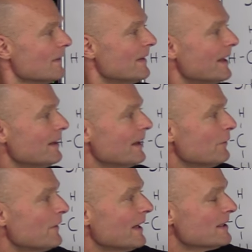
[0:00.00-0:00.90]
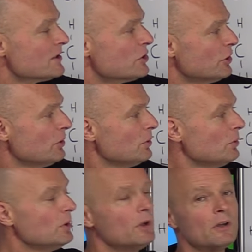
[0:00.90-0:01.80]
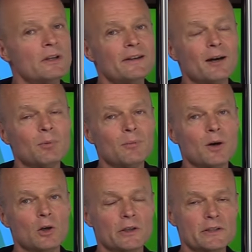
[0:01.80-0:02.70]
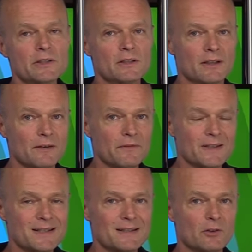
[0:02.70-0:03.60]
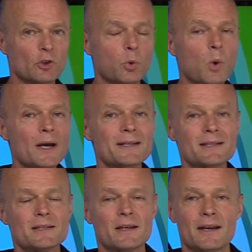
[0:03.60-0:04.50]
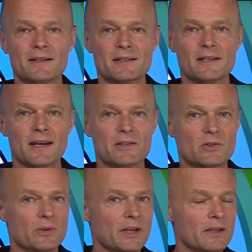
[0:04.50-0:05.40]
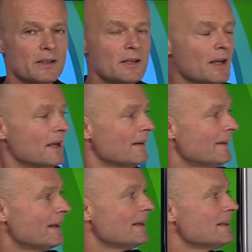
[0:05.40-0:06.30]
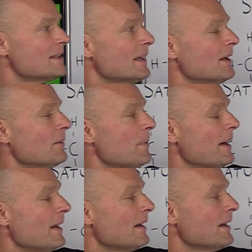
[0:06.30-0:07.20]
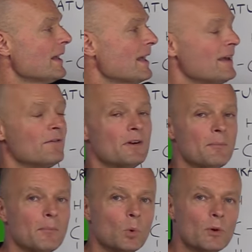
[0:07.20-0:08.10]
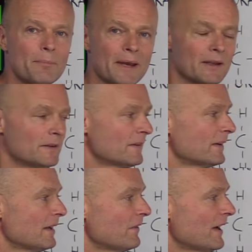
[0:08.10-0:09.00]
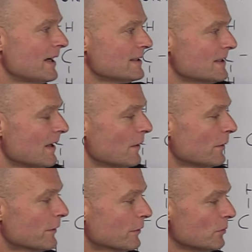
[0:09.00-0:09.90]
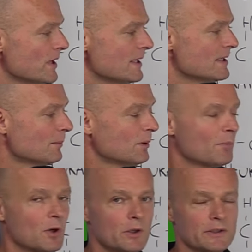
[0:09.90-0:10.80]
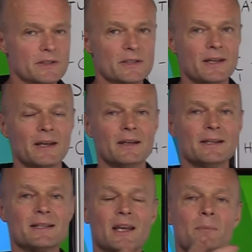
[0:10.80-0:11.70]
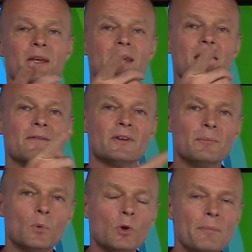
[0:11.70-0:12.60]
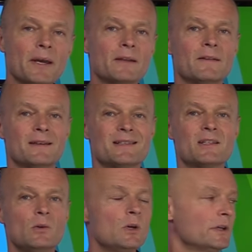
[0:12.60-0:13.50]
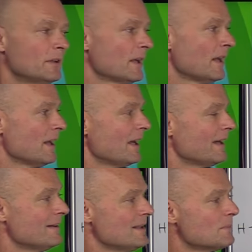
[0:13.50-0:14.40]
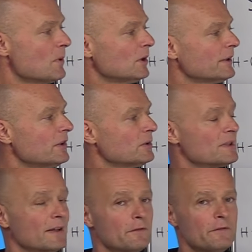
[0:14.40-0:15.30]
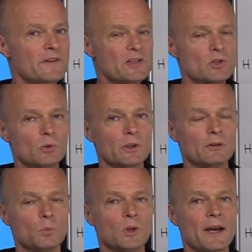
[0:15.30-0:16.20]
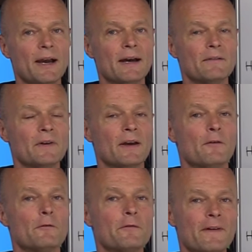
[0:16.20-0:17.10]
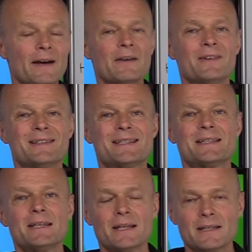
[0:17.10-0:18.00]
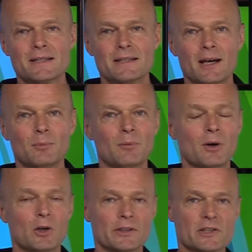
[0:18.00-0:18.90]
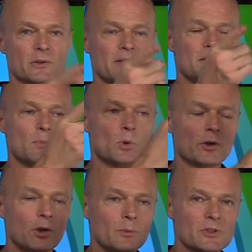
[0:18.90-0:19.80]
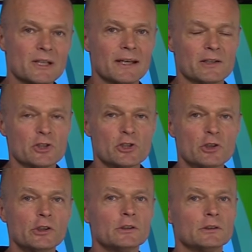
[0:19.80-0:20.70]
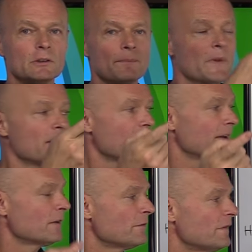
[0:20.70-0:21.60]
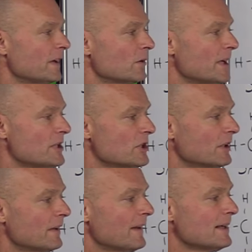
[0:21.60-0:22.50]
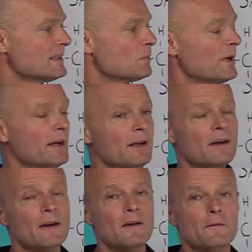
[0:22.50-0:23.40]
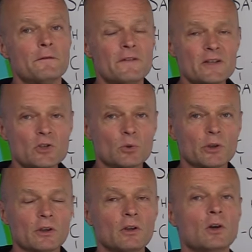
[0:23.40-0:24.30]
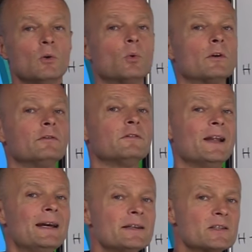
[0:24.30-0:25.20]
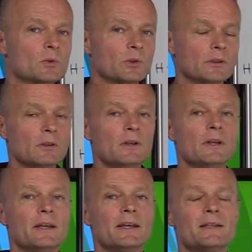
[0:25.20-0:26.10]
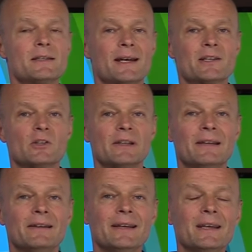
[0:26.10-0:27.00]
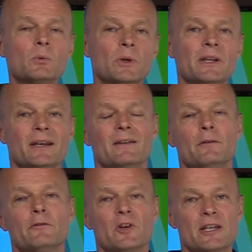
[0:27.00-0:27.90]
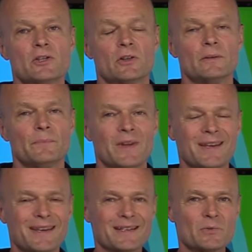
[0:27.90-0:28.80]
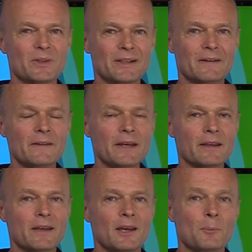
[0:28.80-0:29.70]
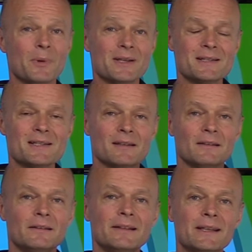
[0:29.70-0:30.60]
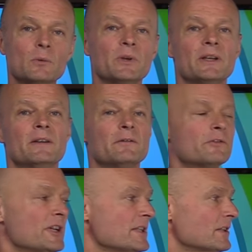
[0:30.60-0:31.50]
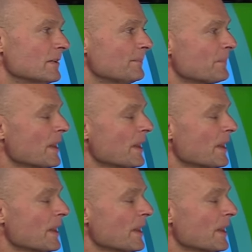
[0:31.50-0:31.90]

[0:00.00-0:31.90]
Then if it has 2 double bonds, if it's twice unsaturated, then it's gonna be even more bent. If it has 3 double bonds, then it's gonna be even more bent, and so on. And these molecules, like fish oil, will have 5 and 6 double bonds. So it's more almost like a circle in configuration. And that's why fish oil or flax oil is actually liquid in the freezer. It gets really thick, but it's still liquid in the freezer.